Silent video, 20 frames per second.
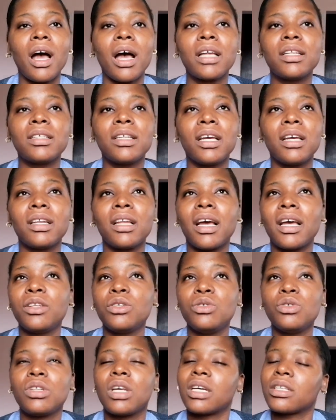And then I
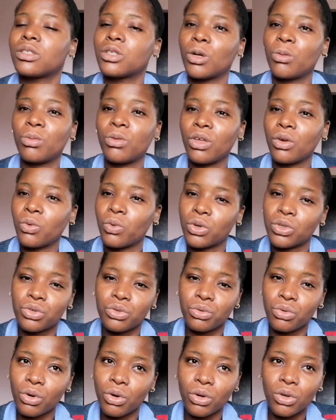knew that something
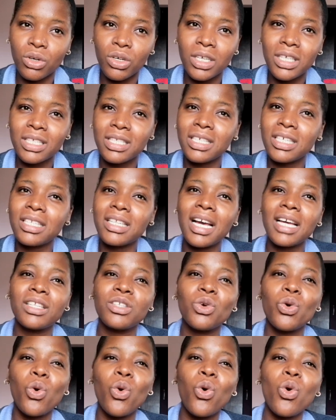was wrong. It's either
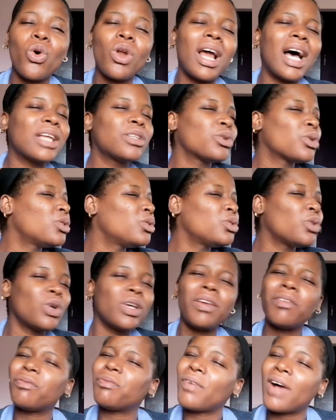the hole, I don't know,
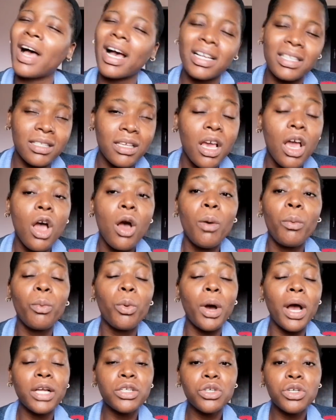in fact,
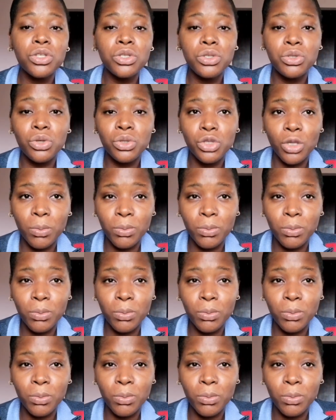but I just knew